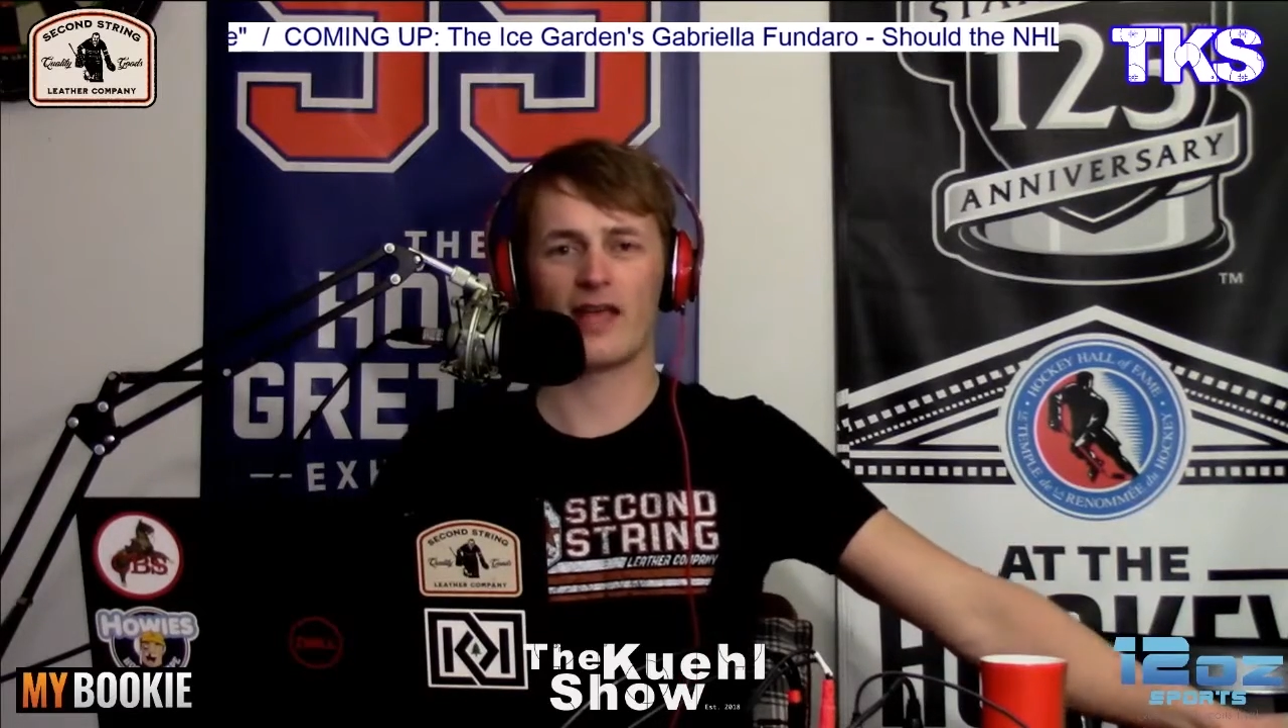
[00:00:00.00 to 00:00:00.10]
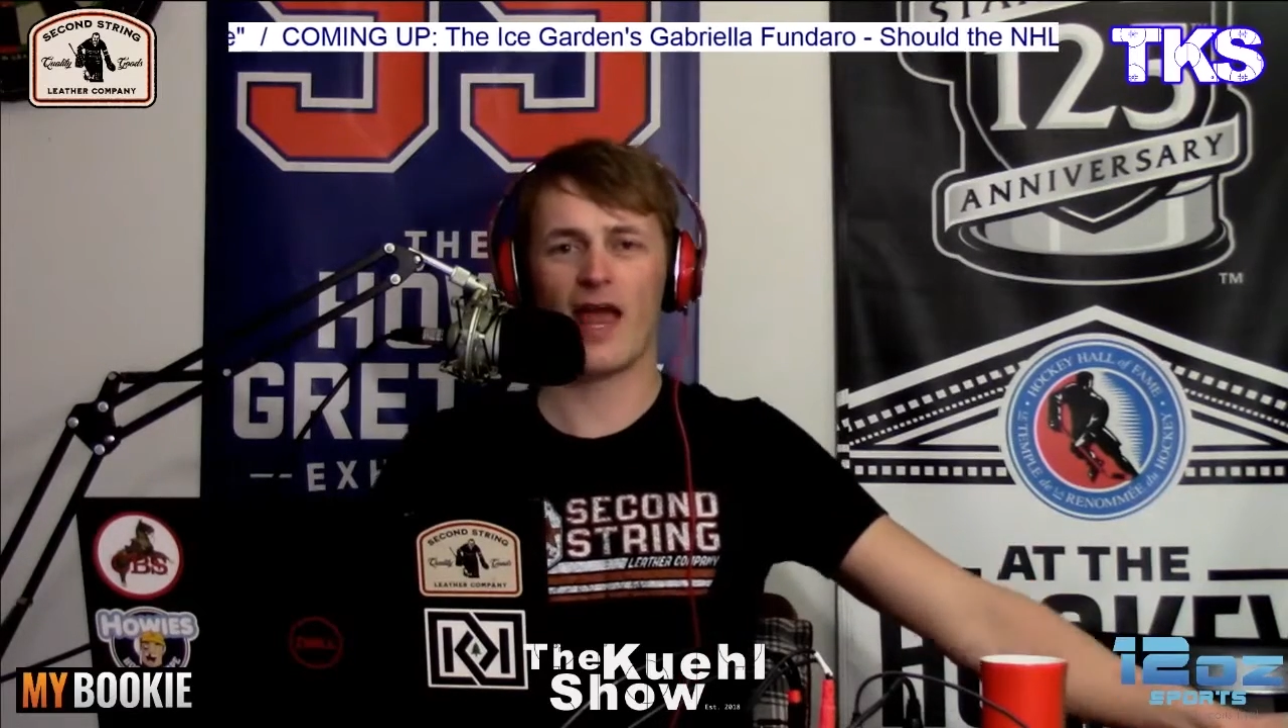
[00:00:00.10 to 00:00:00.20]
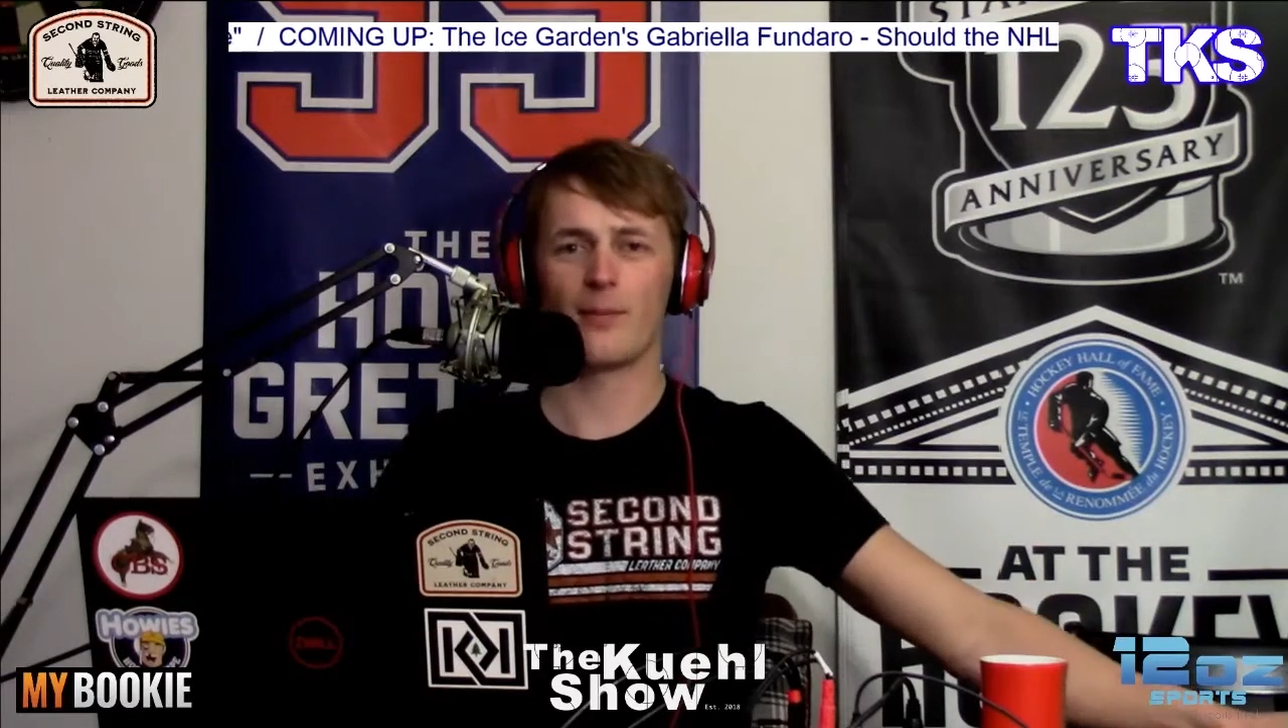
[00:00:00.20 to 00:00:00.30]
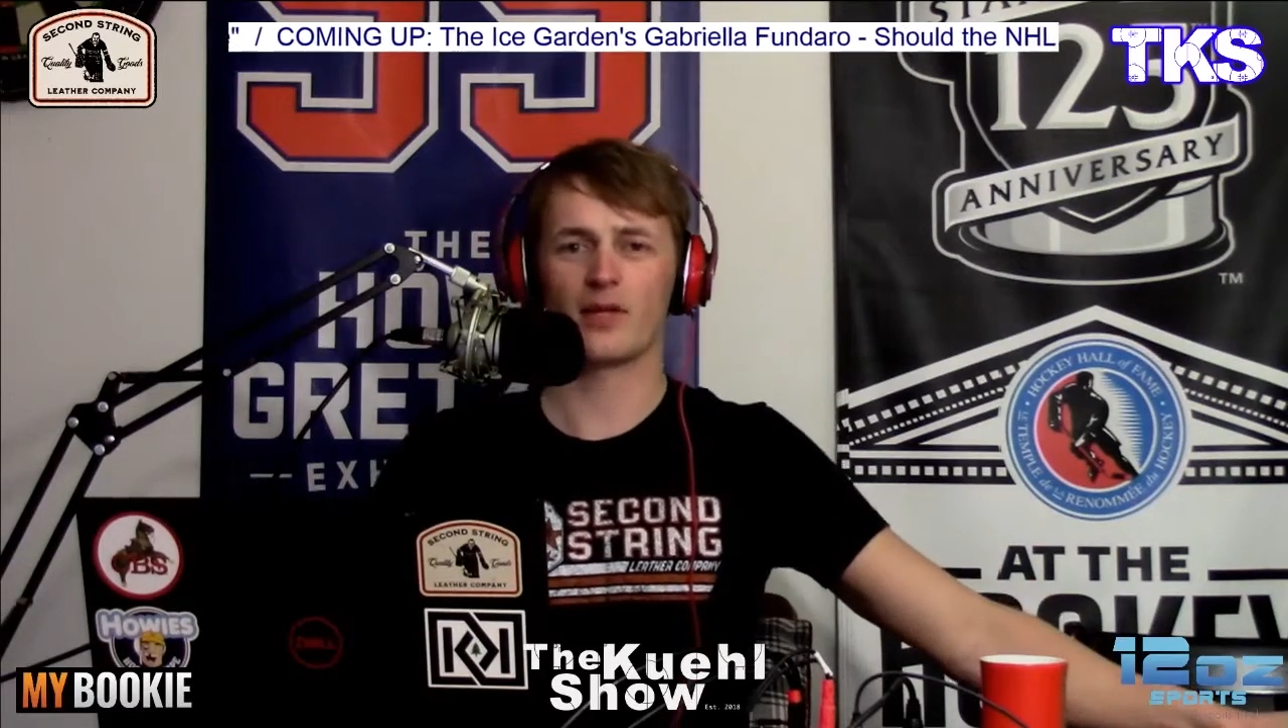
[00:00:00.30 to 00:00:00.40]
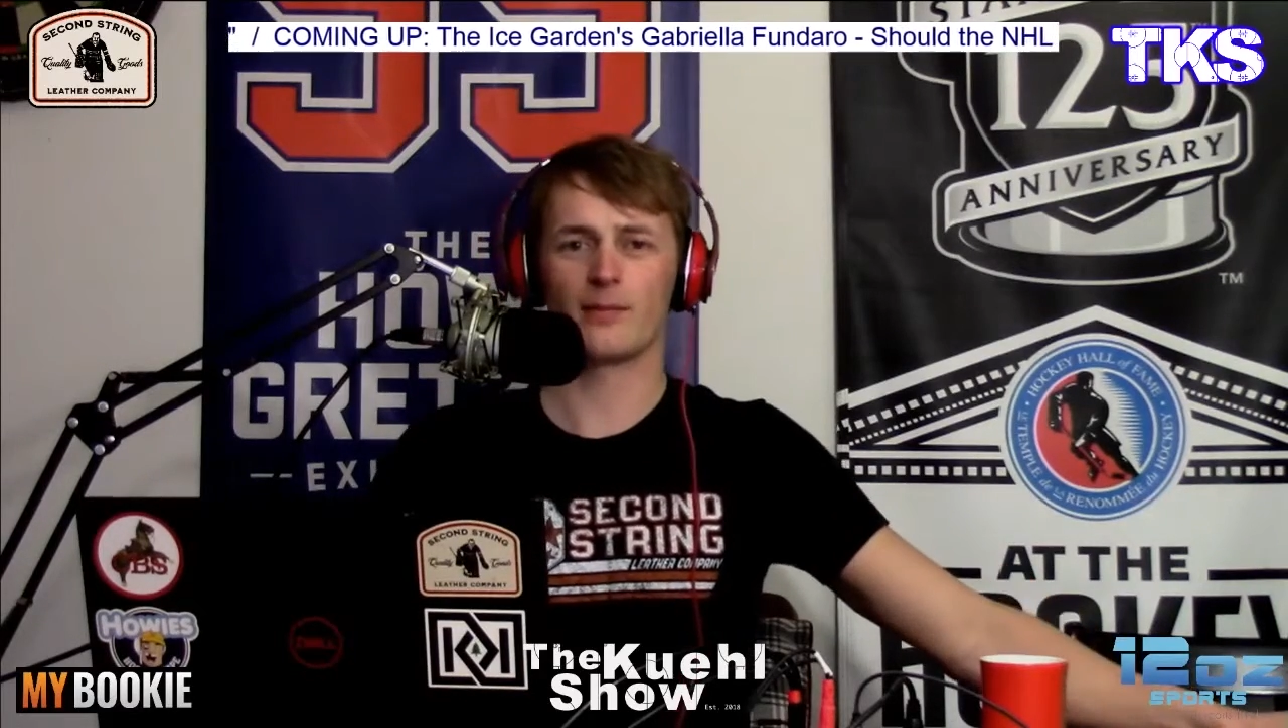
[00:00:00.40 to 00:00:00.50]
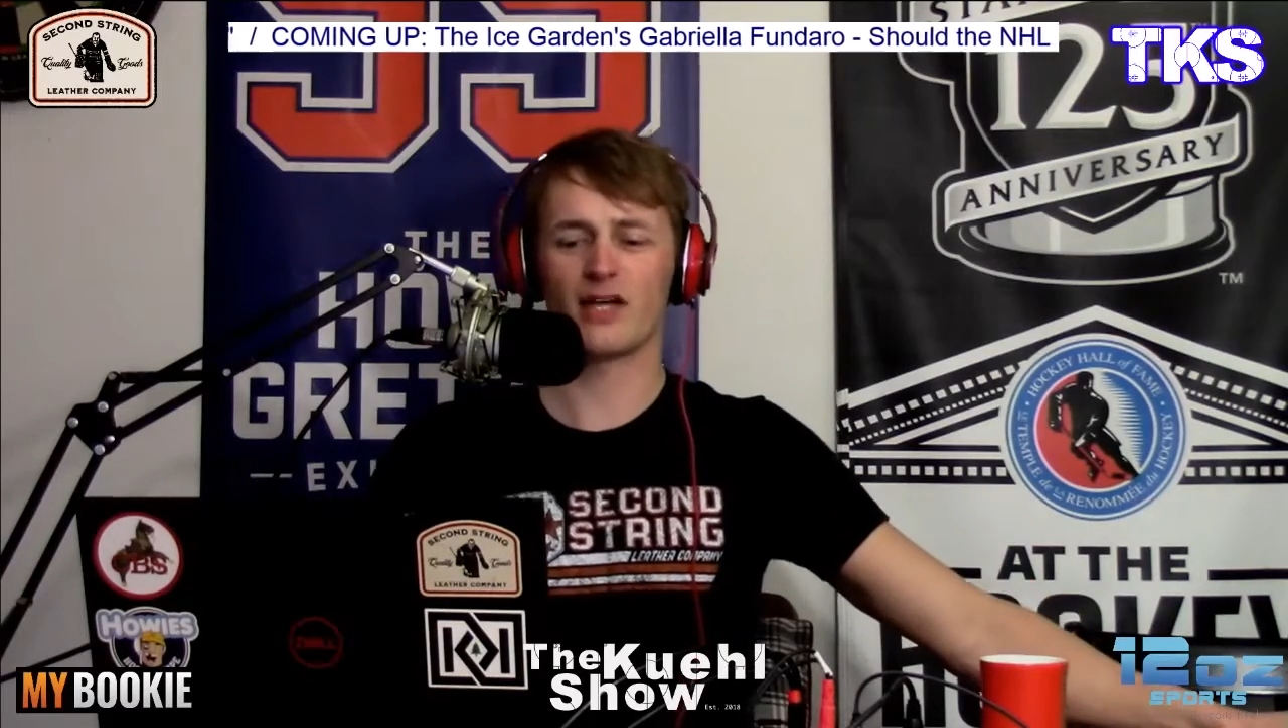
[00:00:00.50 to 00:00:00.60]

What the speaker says: gambling.